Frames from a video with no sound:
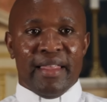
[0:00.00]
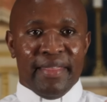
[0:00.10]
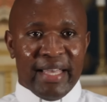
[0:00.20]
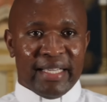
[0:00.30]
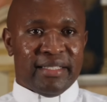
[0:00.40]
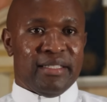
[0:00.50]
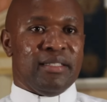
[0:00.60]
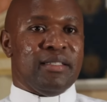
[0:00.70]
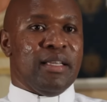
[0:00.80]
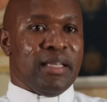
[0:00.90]
that
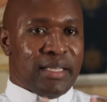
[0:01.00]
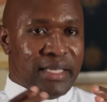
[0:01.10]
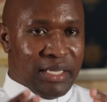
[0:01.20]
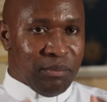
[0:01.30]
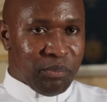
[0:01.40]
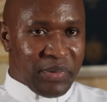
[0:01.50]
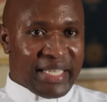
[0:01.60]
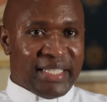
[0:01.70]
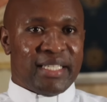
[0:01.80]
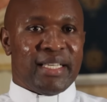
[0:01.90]
is, they
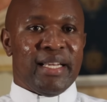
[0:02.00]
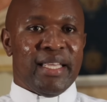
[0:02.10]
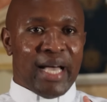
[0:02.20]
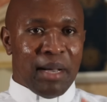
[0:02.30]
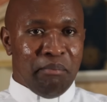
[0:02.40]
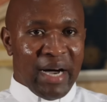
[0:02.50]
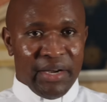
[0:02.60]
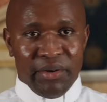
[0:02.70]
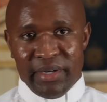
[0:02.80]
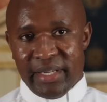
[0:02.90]
practically
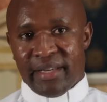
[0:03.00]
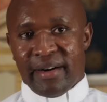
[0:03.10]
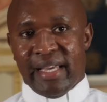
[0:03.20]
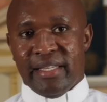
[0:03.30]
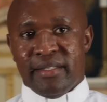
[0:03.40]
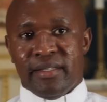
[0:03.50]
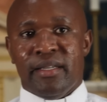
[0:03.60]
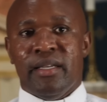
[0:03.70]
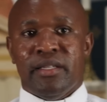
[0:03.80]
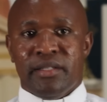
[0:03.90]
abandoned Christ
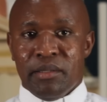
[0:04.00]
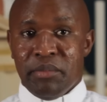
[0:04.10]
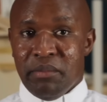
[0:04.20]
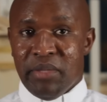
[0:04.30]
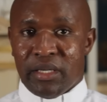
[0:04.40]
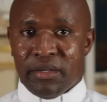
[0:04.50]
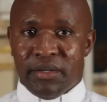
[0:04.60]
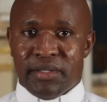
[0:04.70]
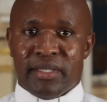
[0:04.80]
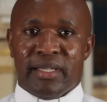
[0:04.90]
simply
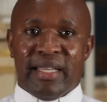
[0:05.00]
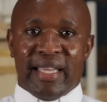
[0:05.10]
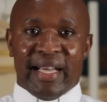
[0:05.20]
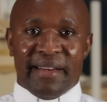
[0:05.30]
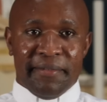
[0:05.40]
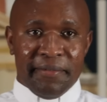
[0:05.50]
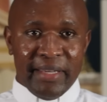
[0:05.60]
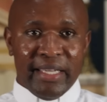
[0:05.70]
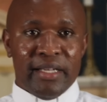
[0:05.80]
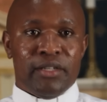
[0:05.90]
because they had
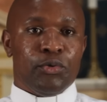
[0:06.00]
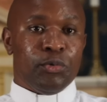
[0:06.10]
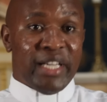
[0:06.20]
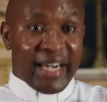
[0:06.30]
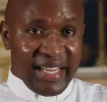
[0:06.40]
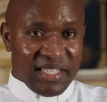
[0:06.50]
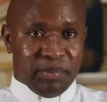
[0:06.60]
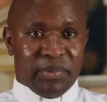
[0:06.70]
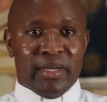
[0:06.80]
failed to grasp